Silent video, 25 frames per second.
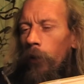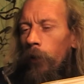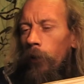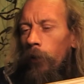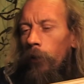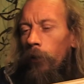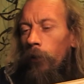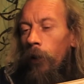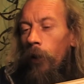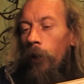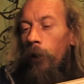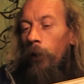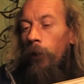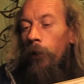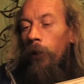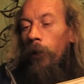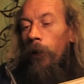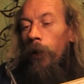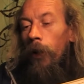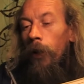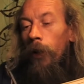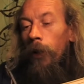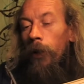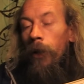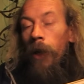So
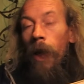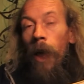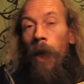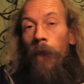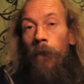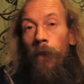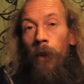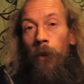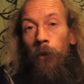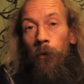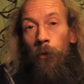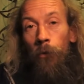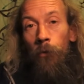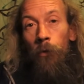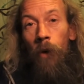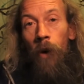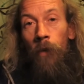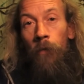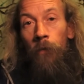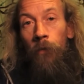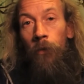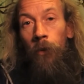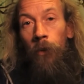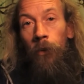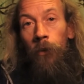again, there's a
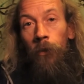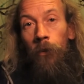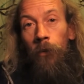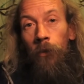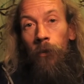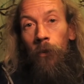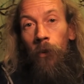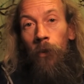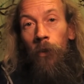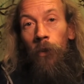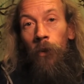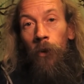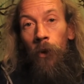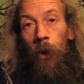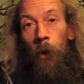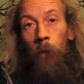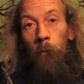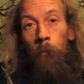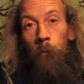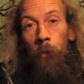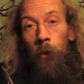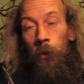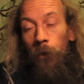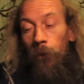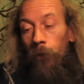reference to the
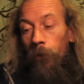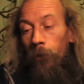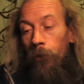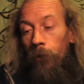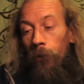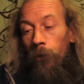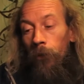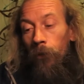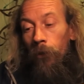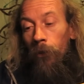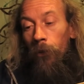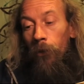numbers.